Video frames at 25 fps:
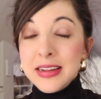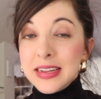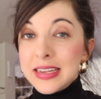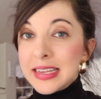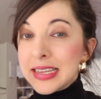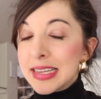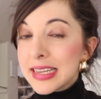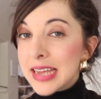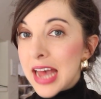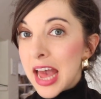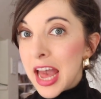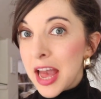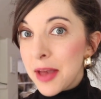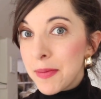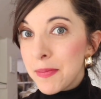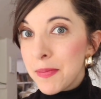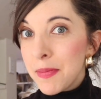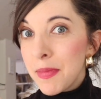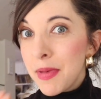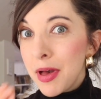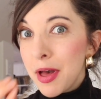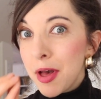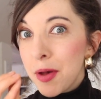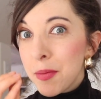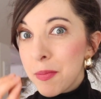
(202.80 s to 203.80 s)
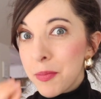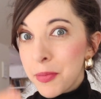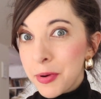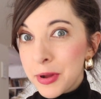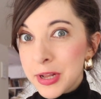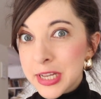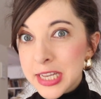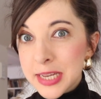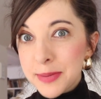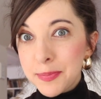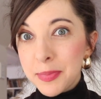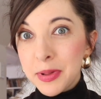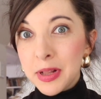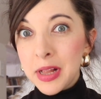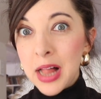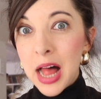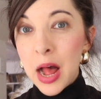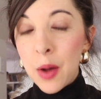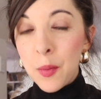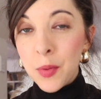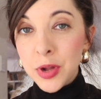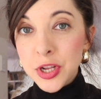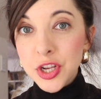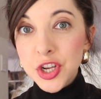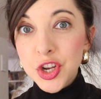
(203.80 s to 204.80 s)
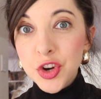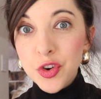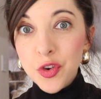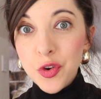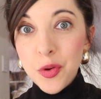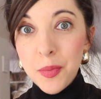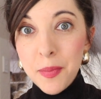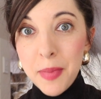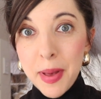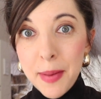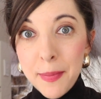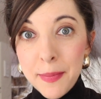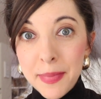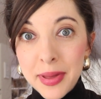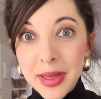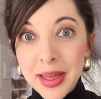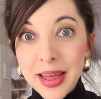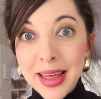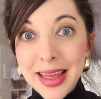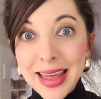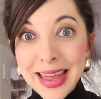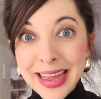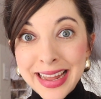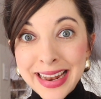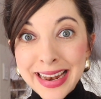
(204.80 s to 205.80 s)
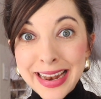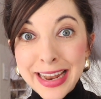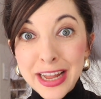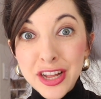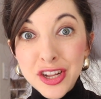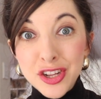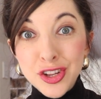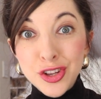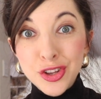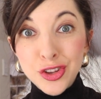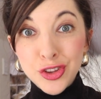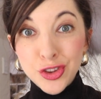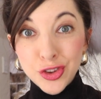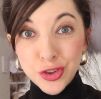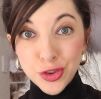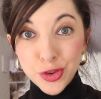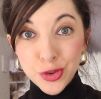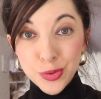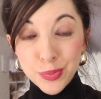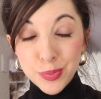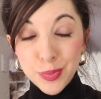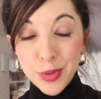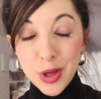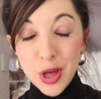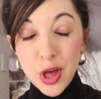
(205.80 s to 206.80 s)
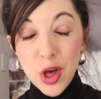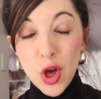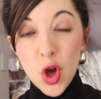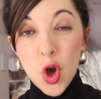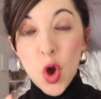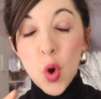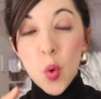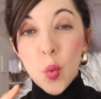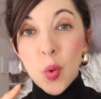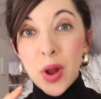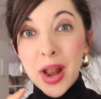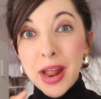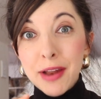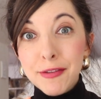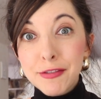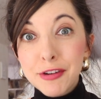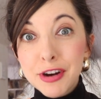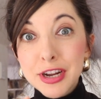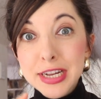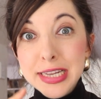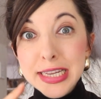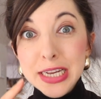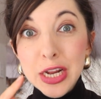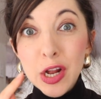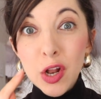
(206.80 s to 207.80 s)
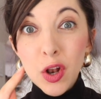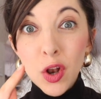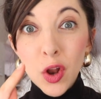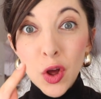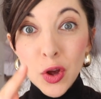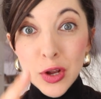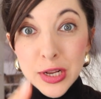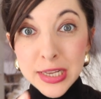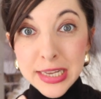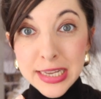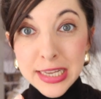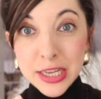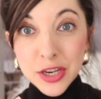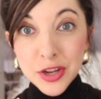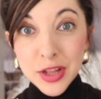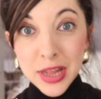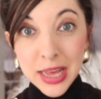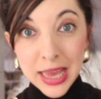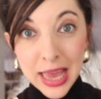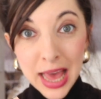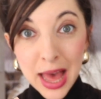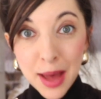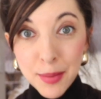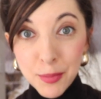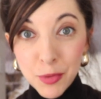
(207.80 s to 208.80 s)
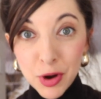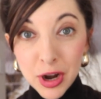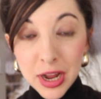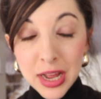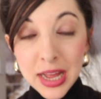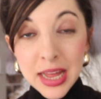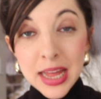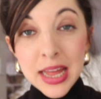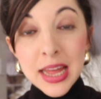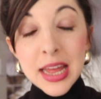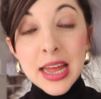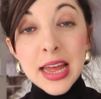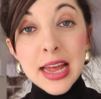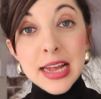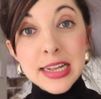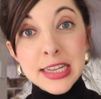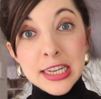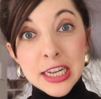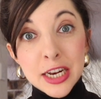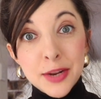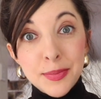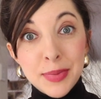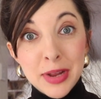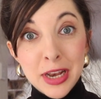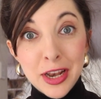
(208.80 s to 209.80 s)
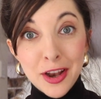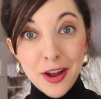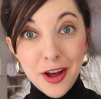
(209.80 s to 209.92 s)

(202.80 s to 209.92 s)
Same principle I want you to remember in Zoom. Whatever is closest to the camera is going to be